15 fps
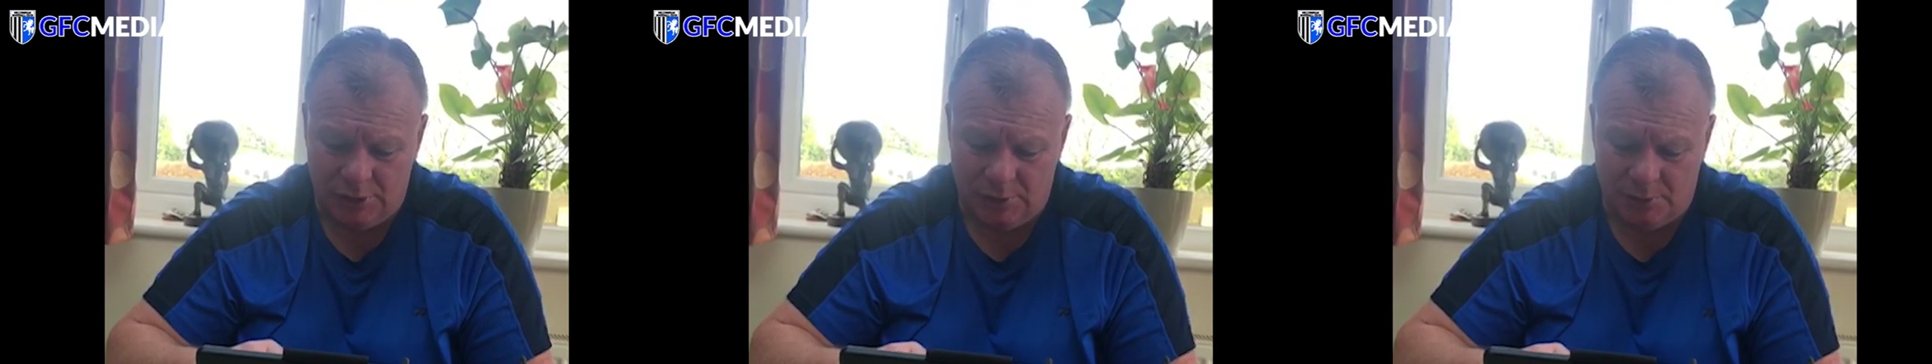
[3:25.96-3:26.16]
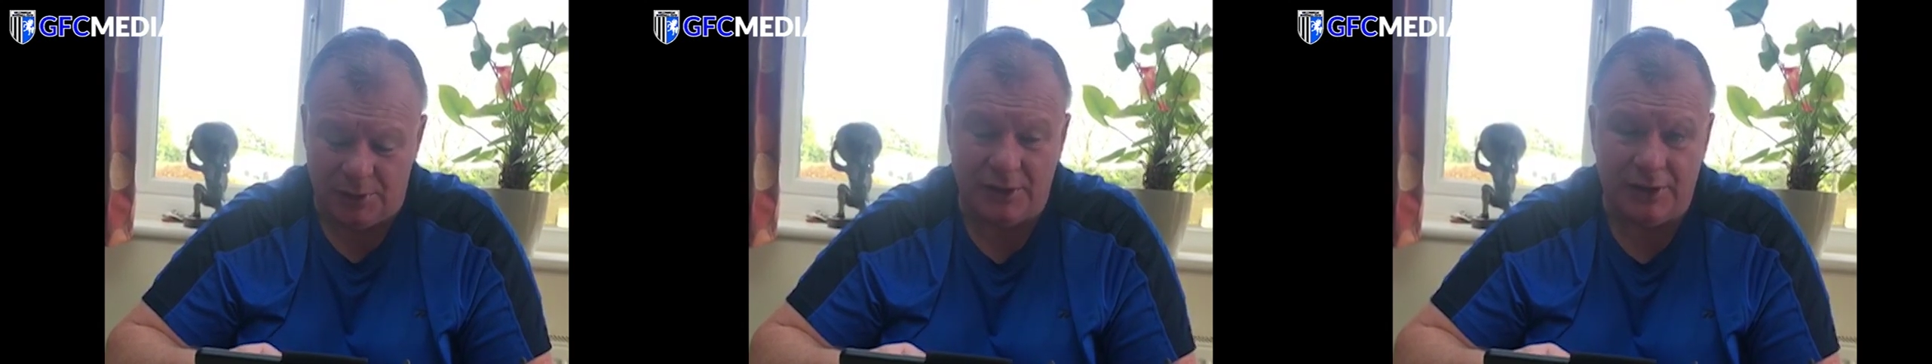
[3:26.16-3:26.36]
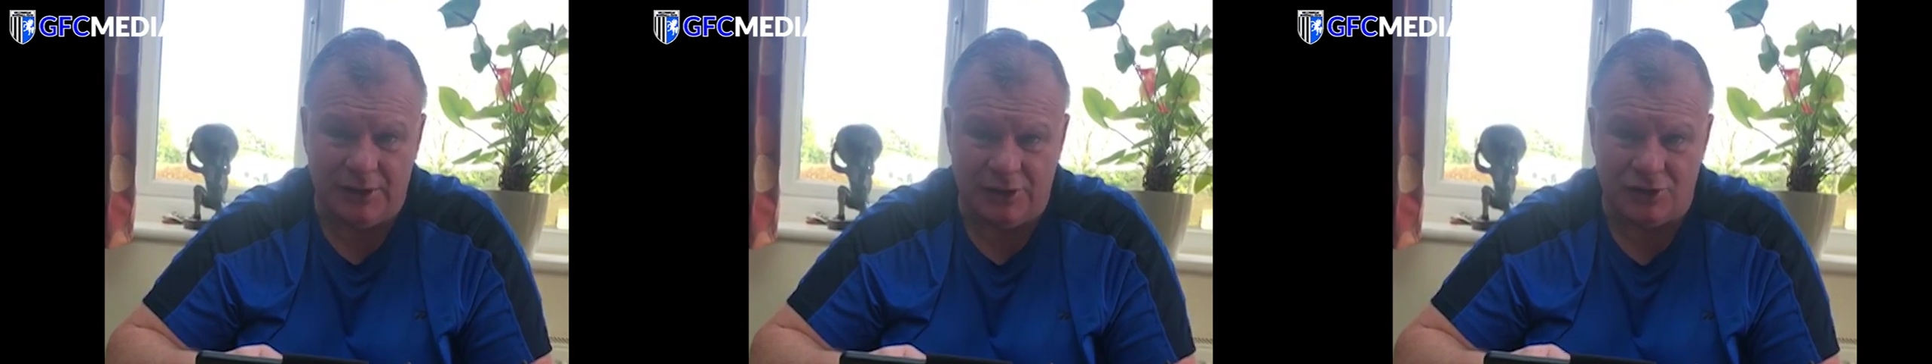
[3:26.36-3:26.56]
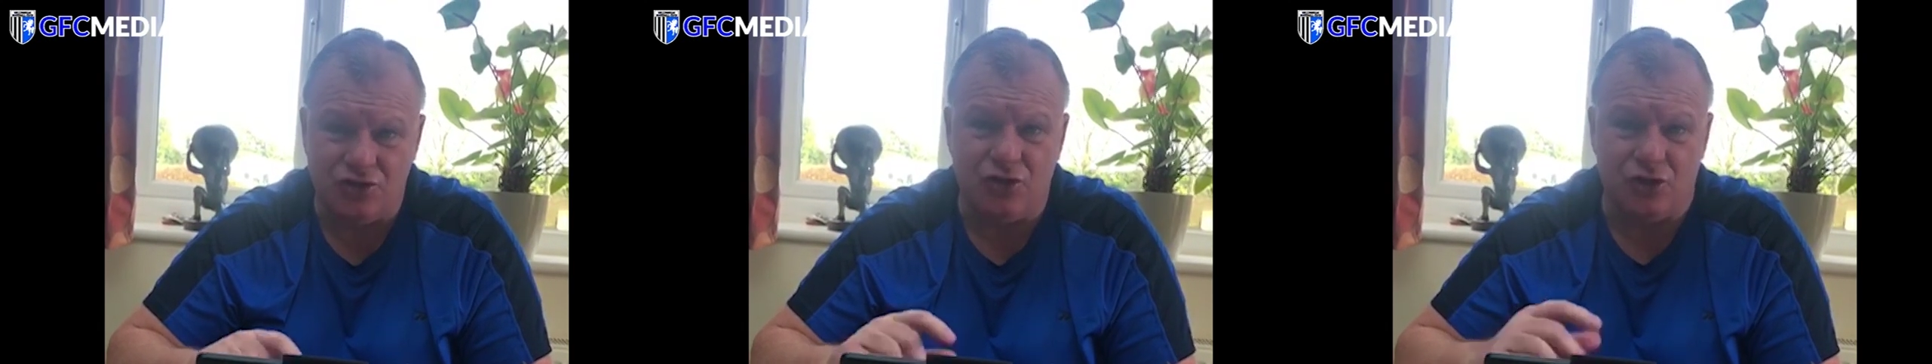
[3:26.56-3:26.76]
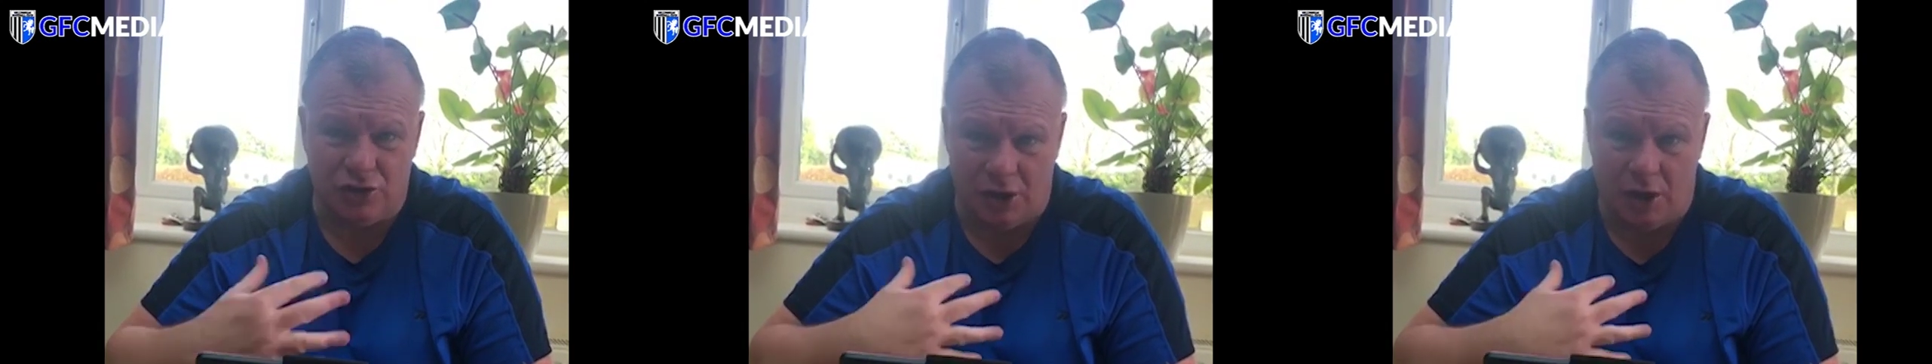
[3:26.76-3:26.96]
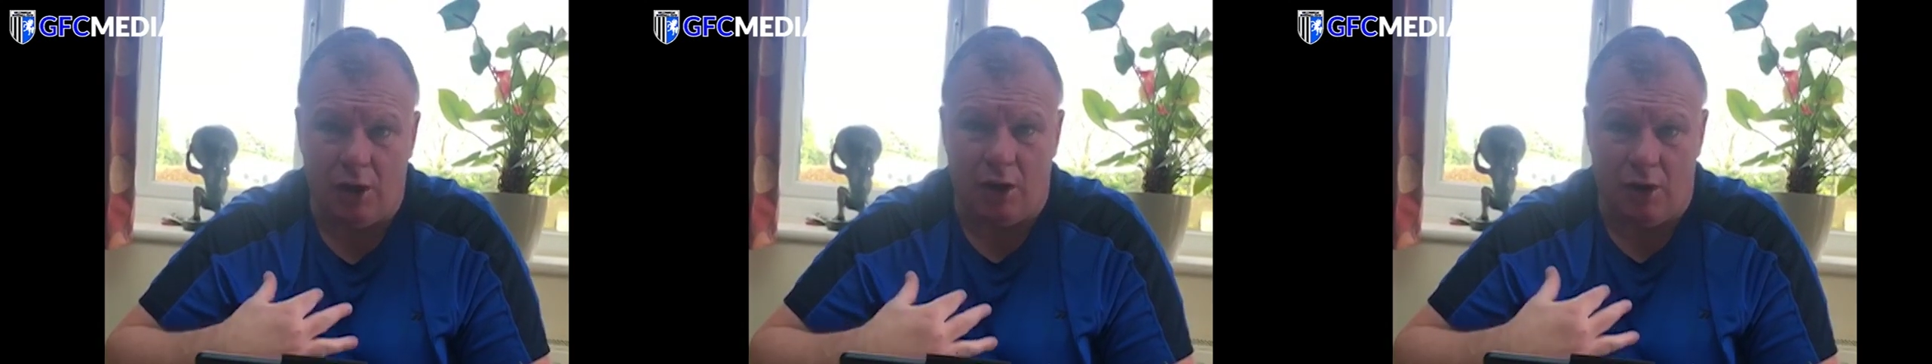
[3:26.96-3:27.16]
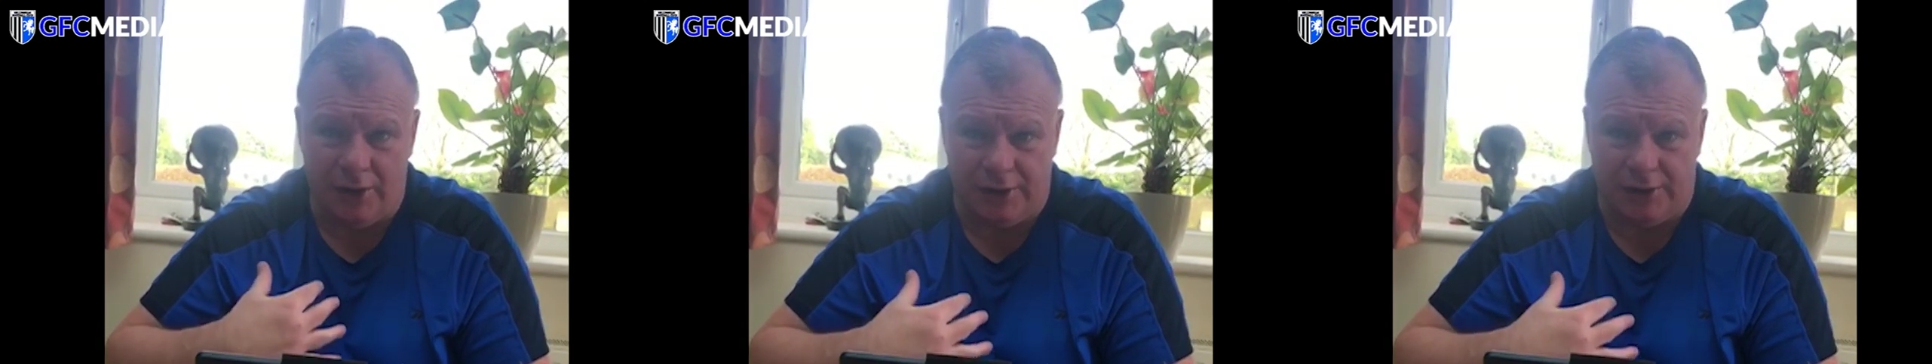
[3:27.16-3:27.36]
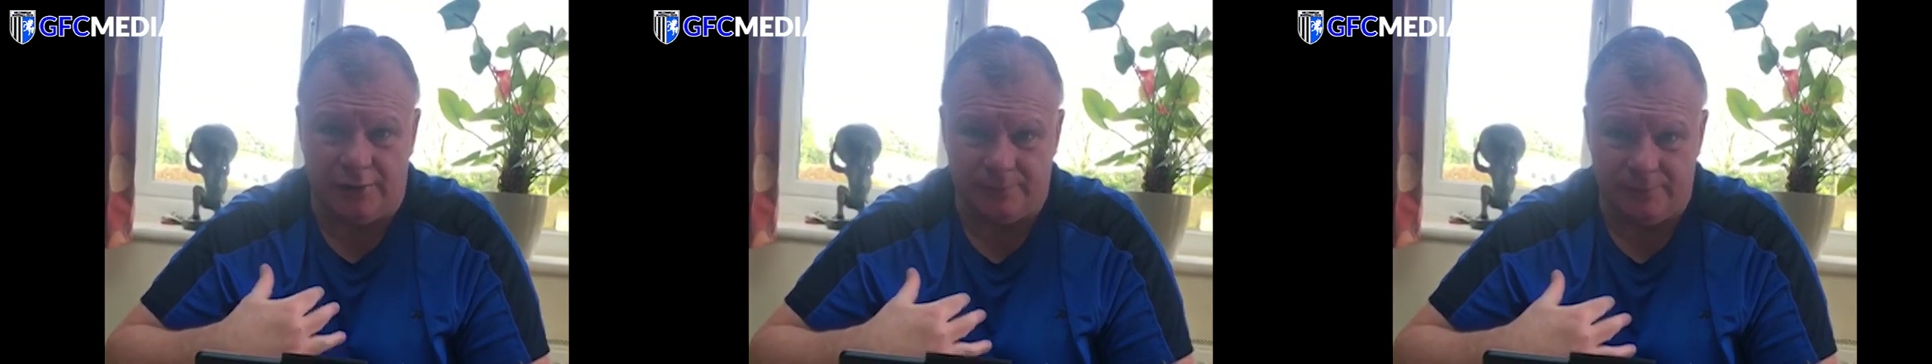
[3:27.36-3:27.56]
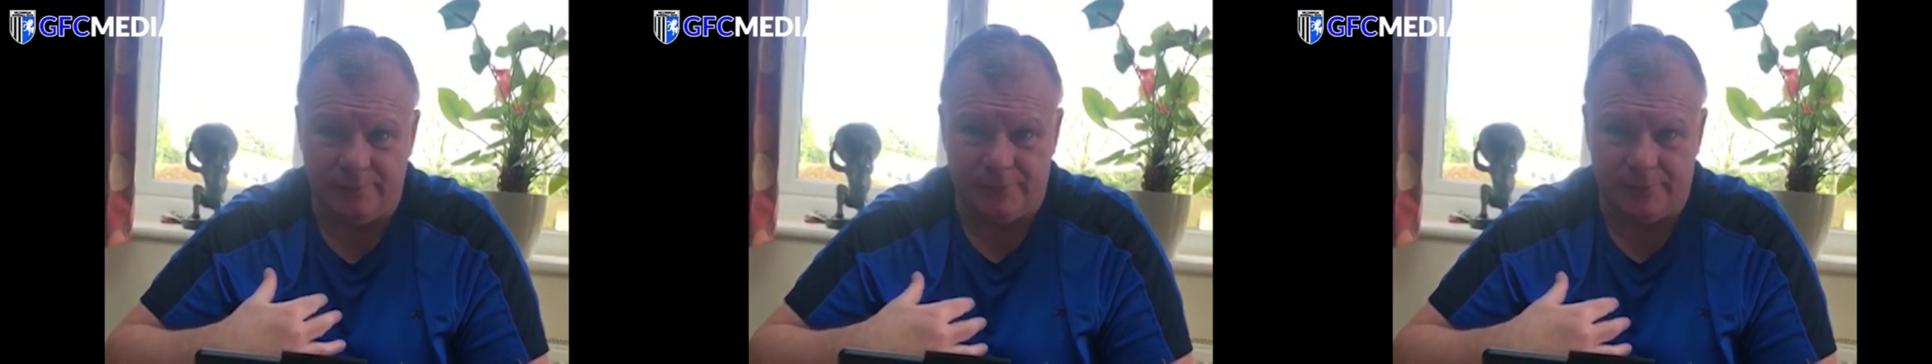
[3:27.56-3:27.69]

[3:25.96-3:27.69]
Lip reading: But it shouldn't lie